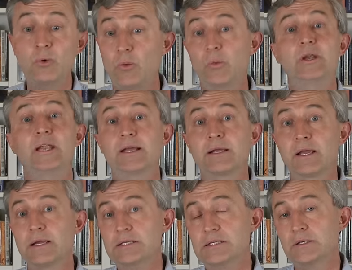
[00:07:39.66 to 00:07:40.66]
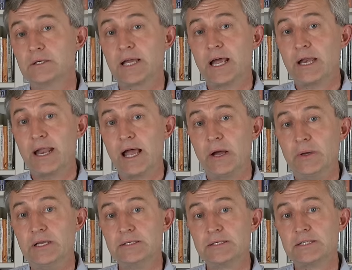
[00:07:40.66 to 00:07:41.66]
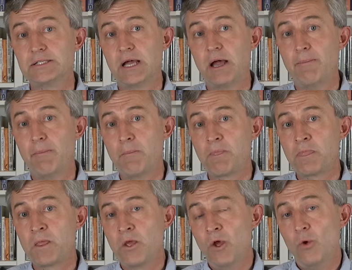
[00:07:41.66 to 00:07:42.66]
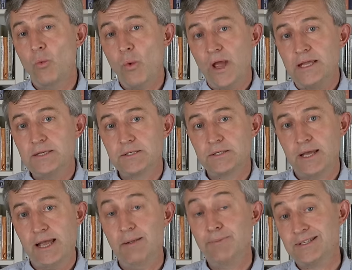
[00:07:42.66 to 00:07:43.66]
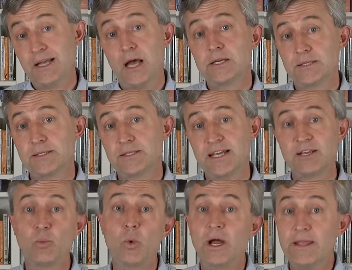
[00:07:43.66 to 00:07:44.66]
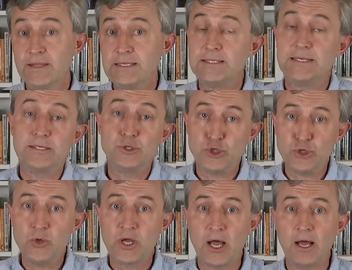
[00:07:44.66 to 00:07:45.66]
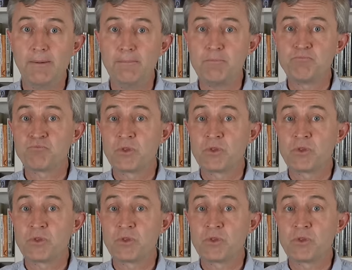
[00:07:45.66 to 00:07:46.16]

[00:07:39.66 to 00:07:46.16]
what we're going to look at now is some ways to help us understand why these things do come,